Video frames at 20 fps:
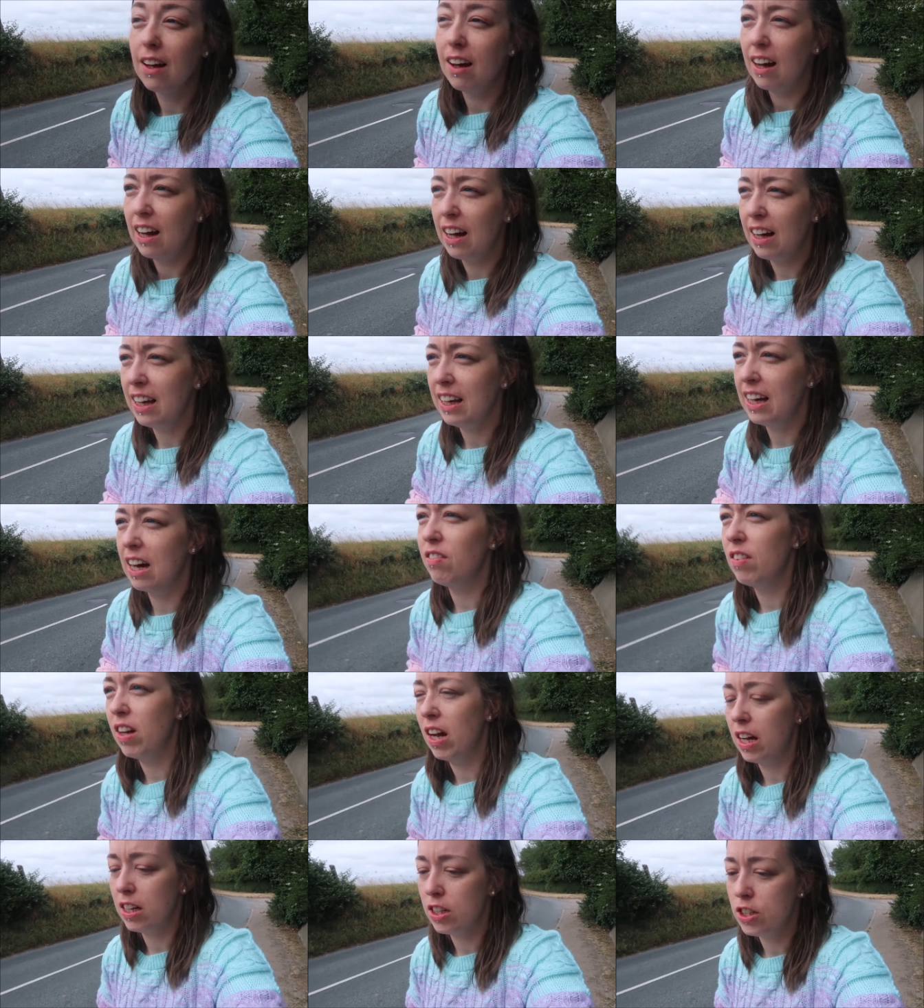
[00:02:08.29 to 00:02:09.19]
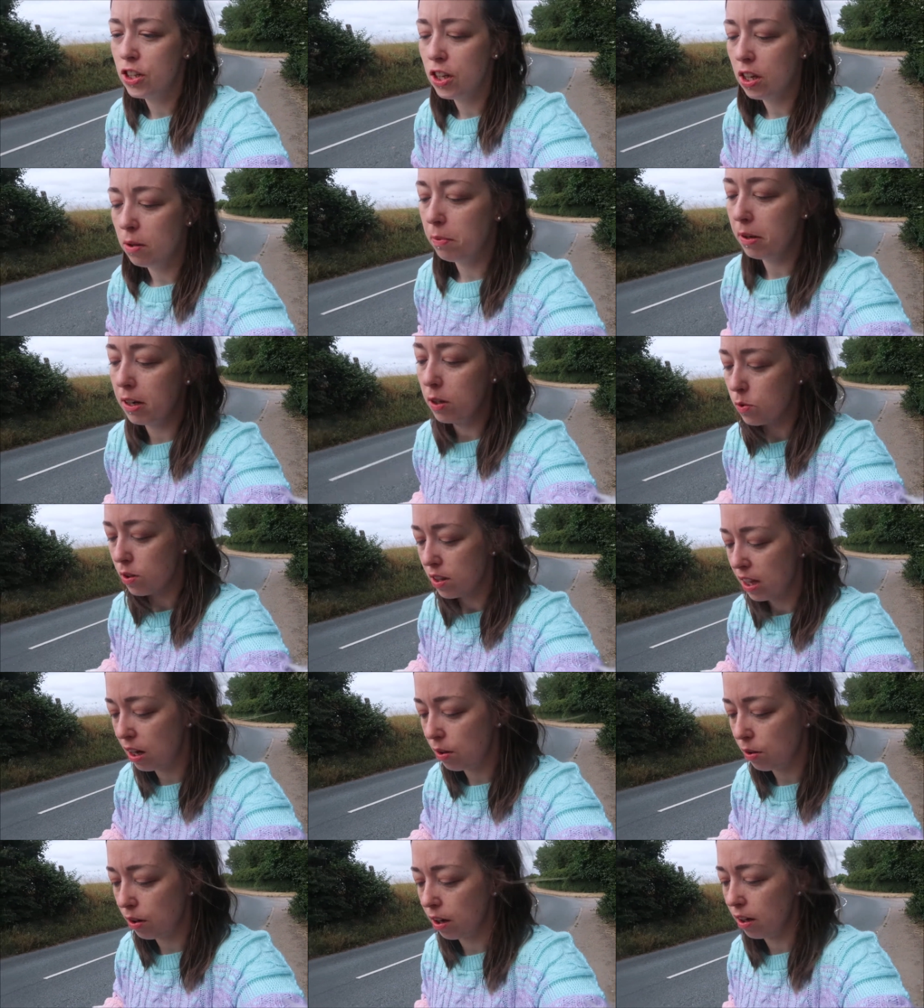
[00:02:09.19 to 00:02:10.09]
I haven't had 2 minutes
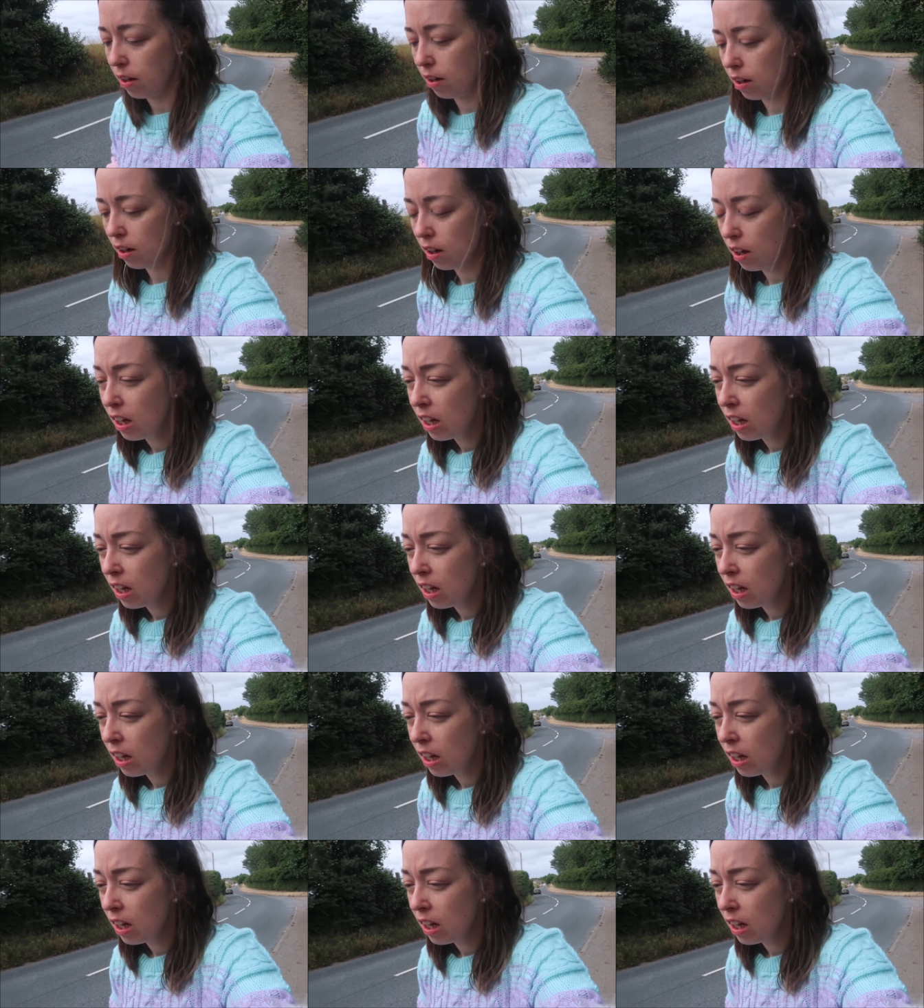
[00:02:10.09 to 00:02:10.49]
without her.